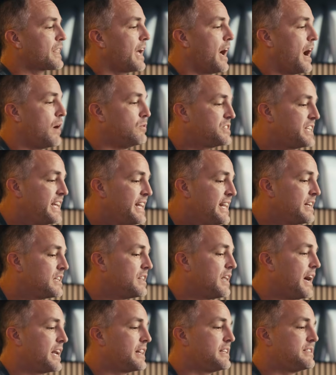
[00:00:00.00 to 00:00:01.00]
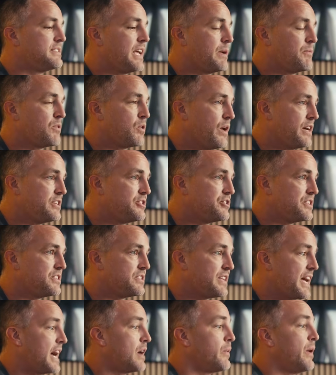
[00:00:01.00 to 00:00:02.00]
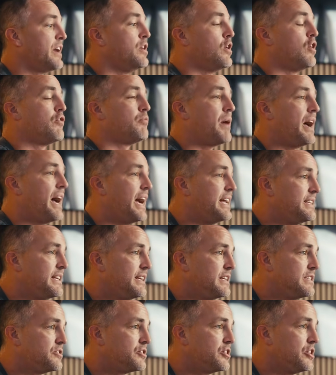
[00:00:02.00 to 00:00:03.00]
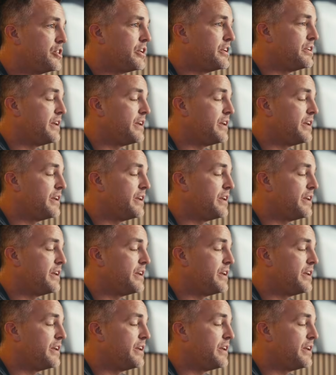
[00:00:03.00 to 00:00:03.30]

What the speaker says: I was getting a lot of the same questions. How do I know if my idea is good?